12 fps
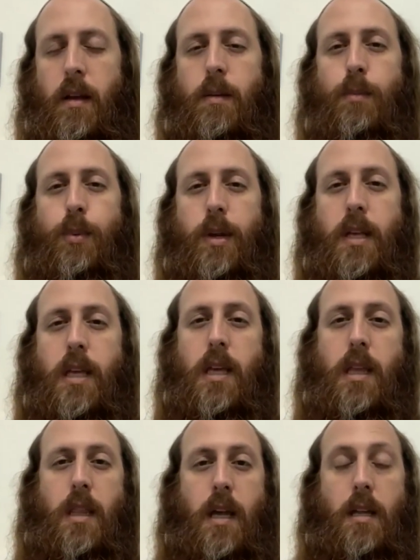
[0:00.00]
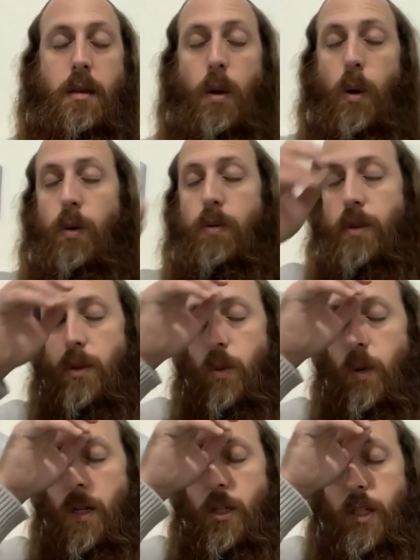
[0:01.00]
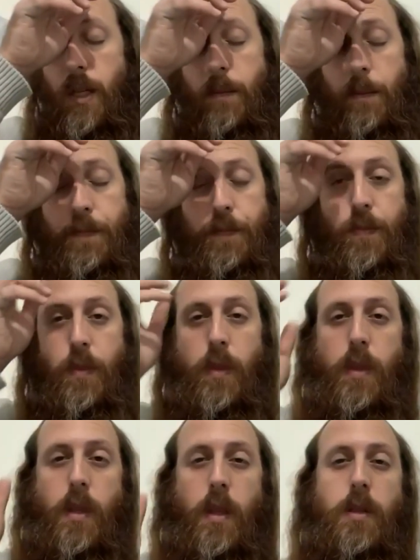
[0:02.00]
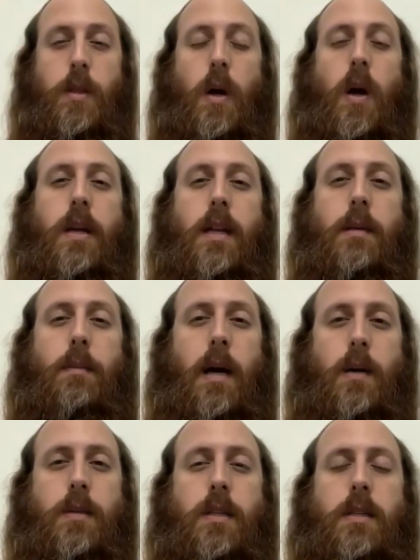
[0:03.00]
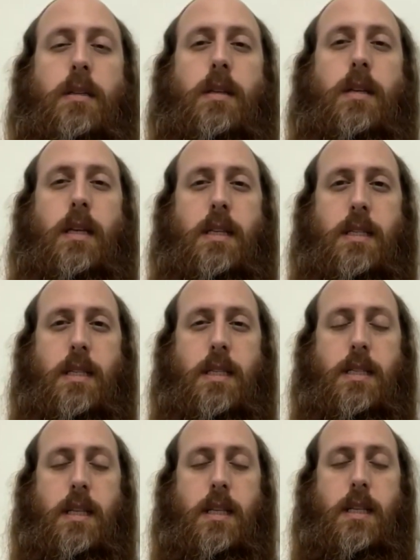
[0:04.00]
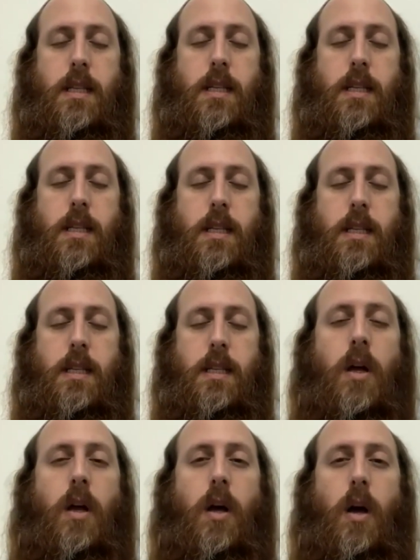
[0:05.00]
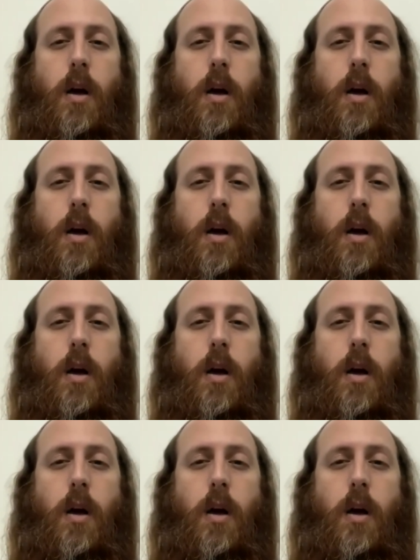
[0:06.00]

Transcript: bringing that over to Hashem. Talking about it is the salvation